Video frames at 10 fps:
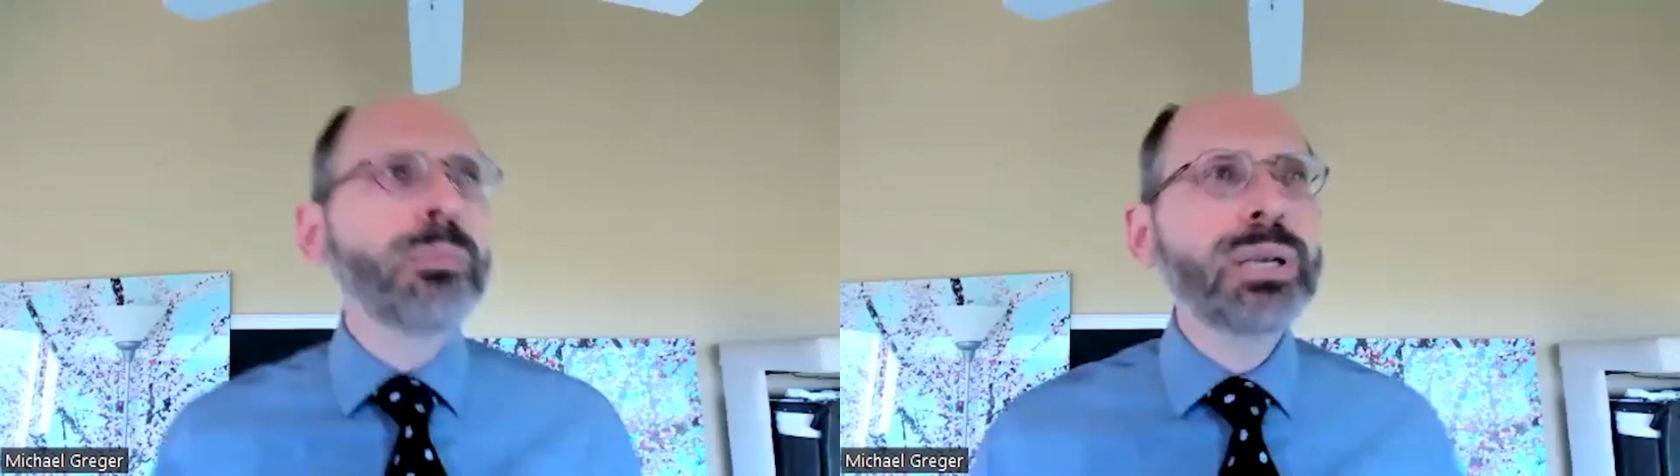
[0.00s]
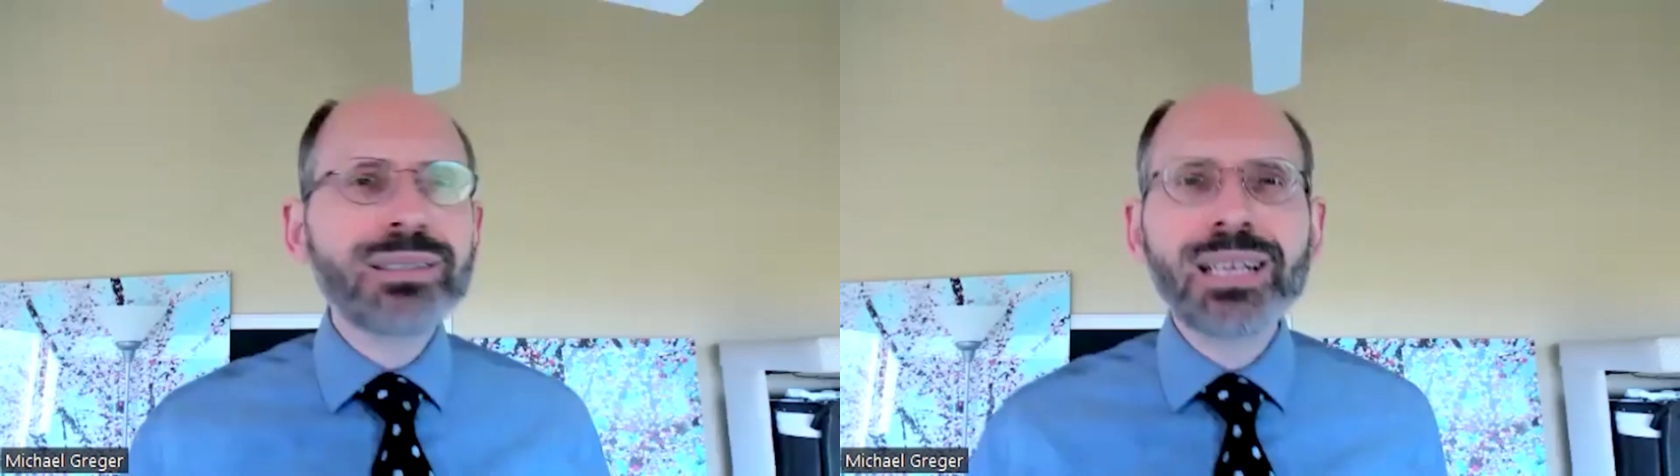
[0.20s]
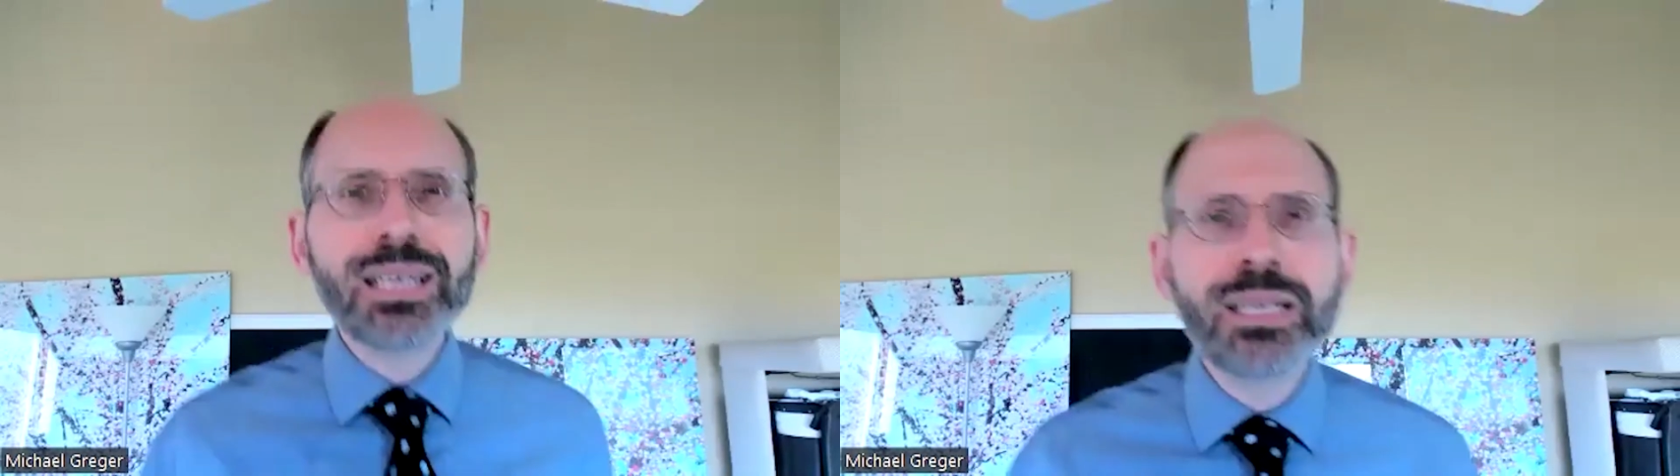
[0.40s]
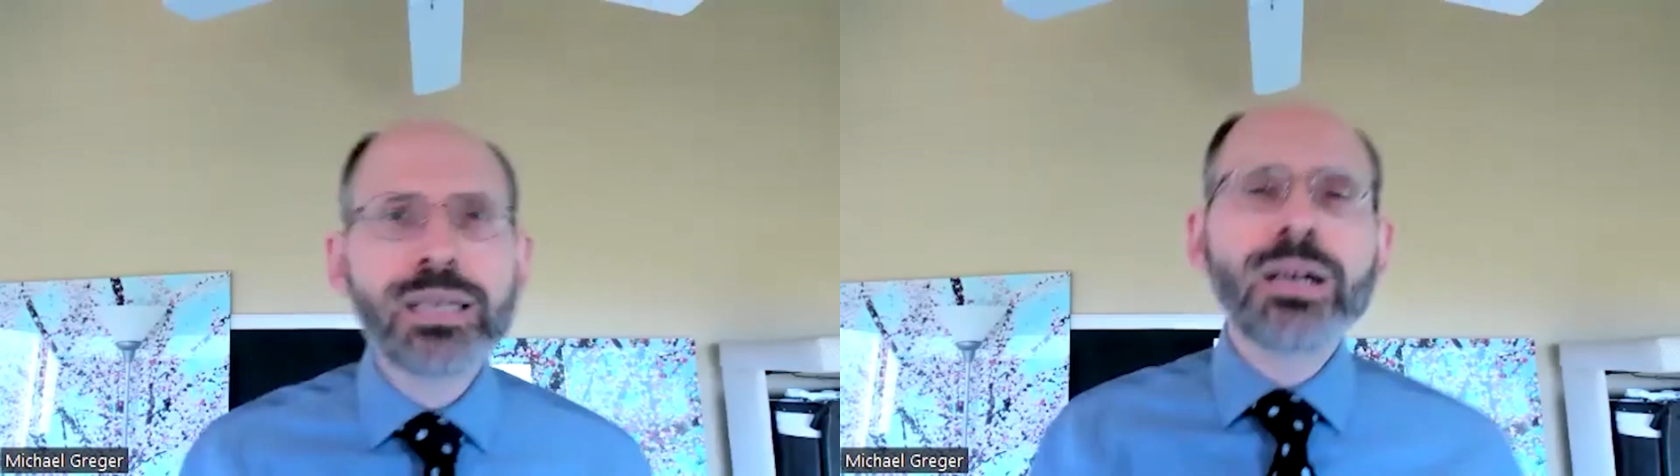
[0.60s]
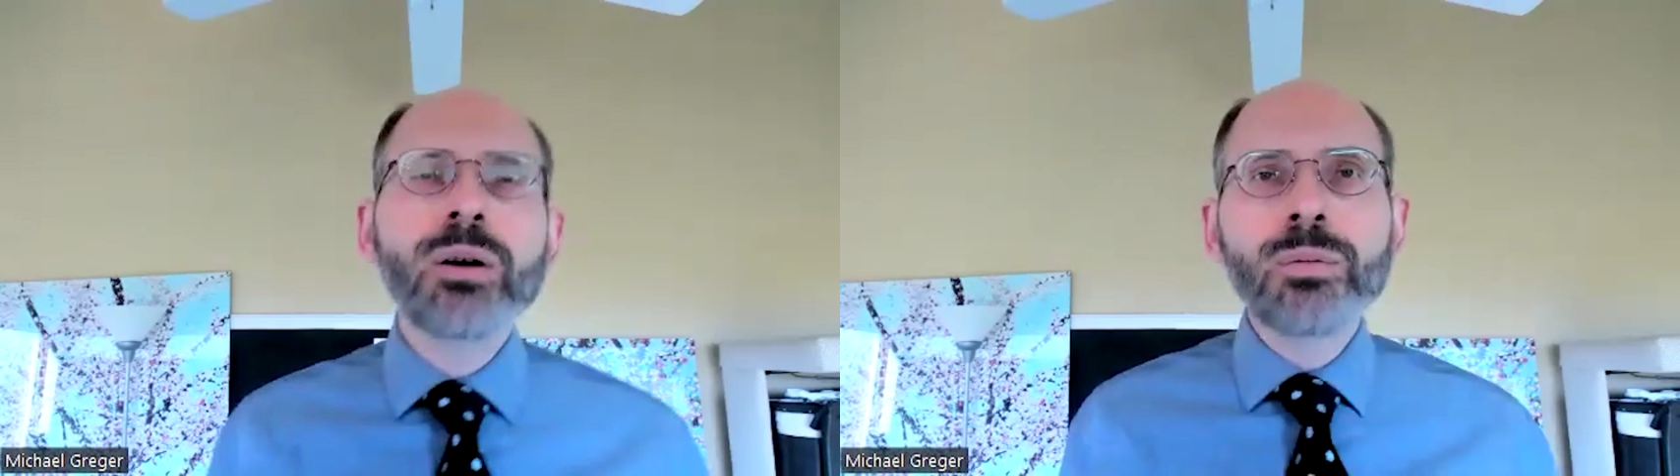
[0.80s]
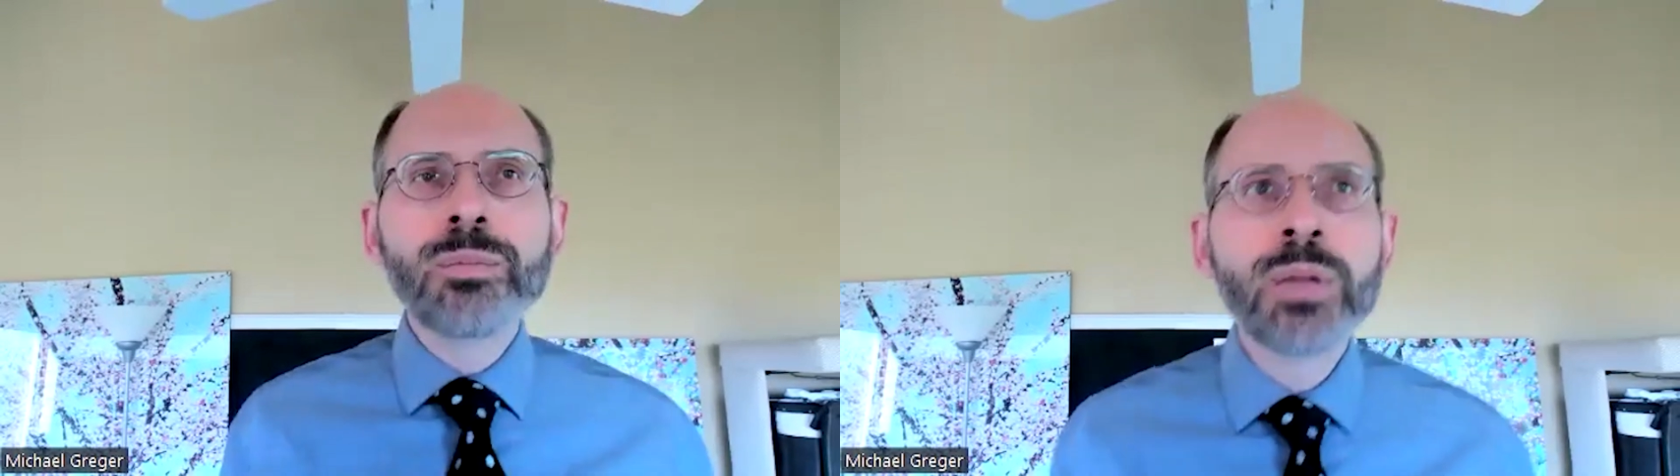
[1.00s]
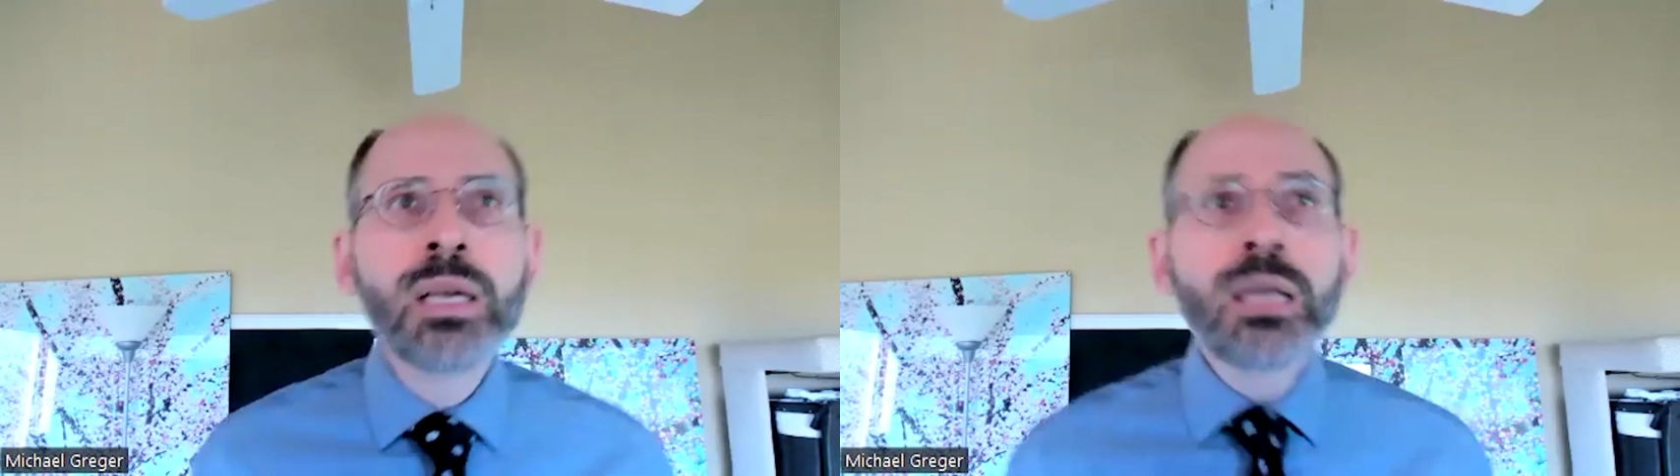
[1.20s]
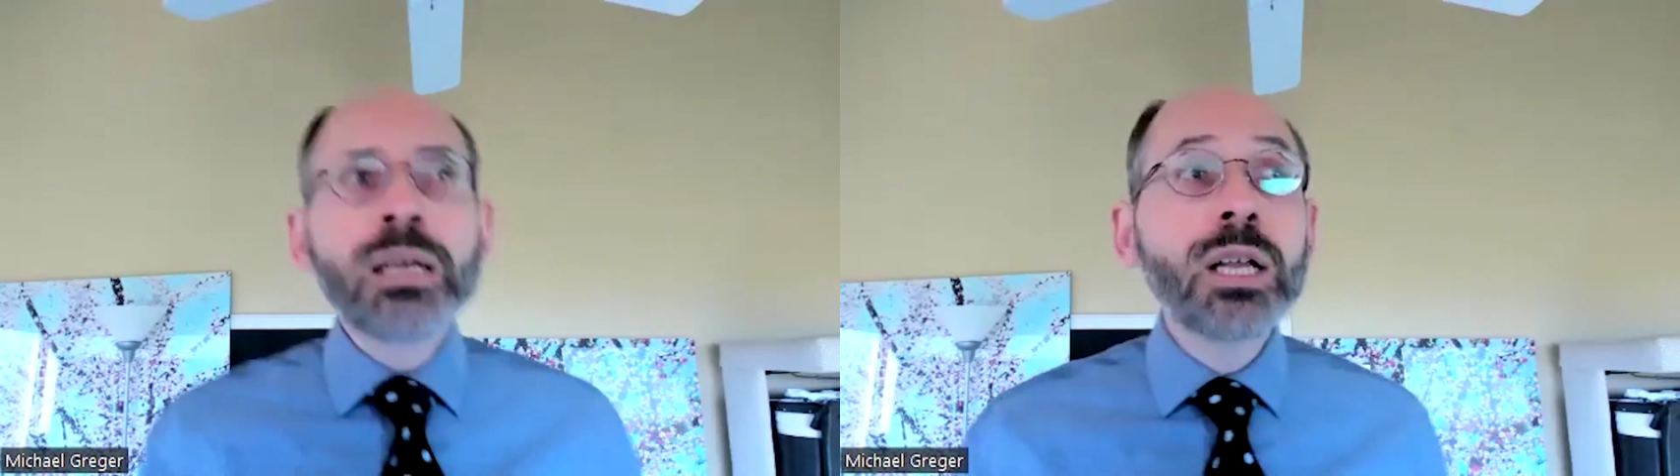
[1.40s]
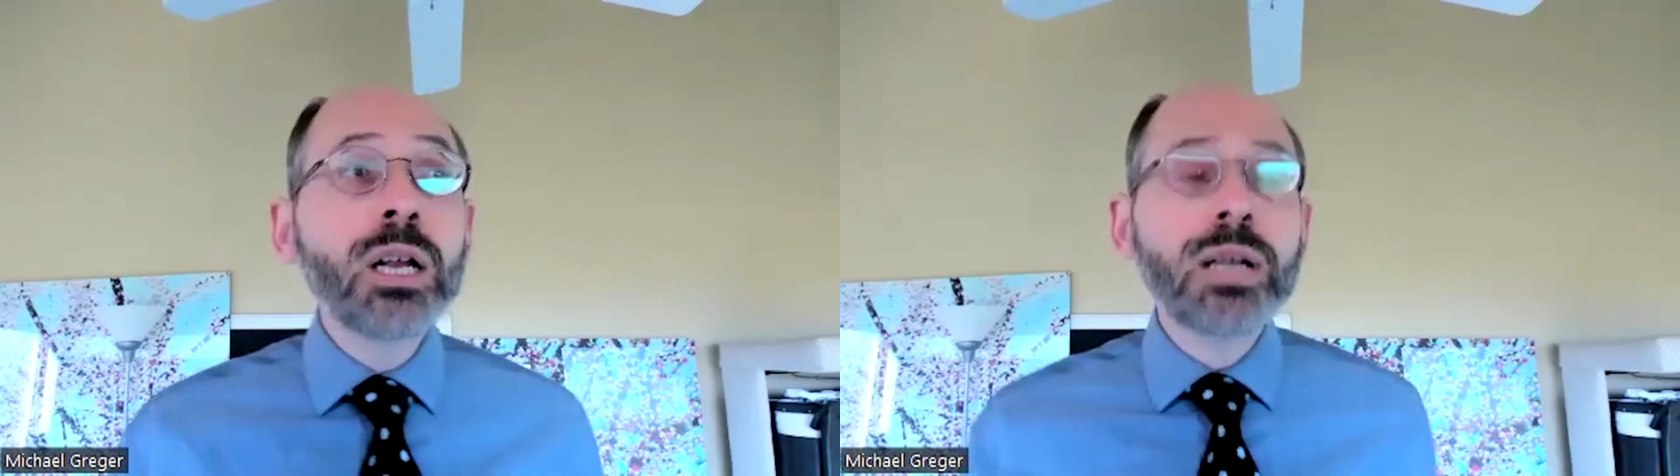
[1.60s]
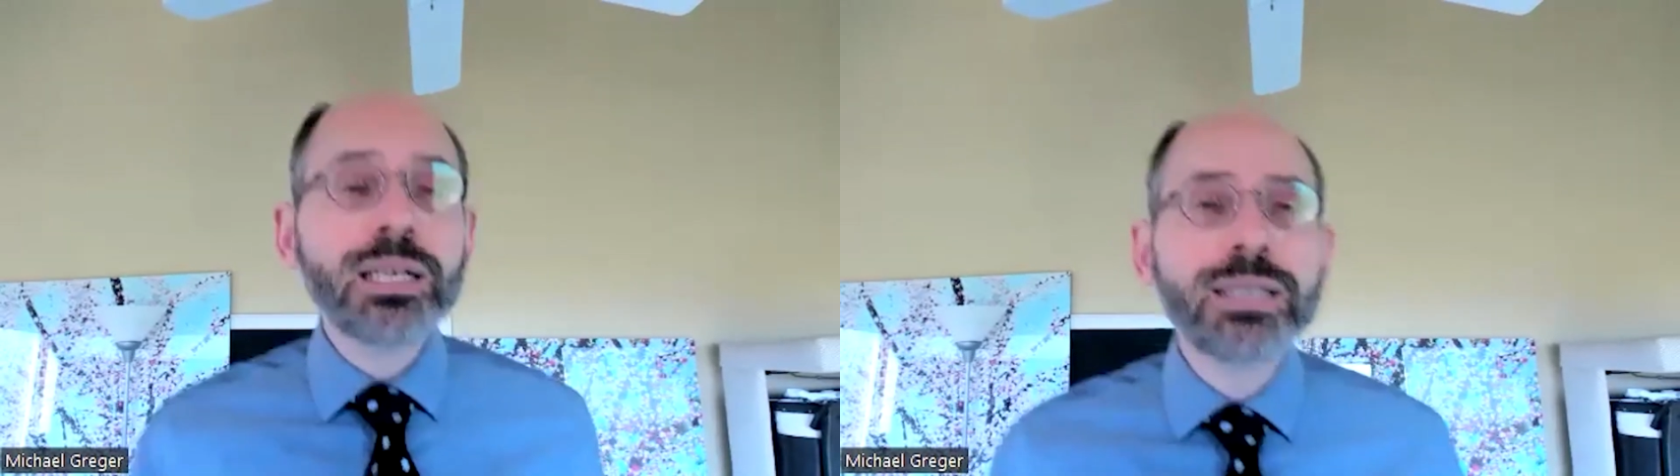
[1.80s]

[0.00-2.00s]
it's like, because like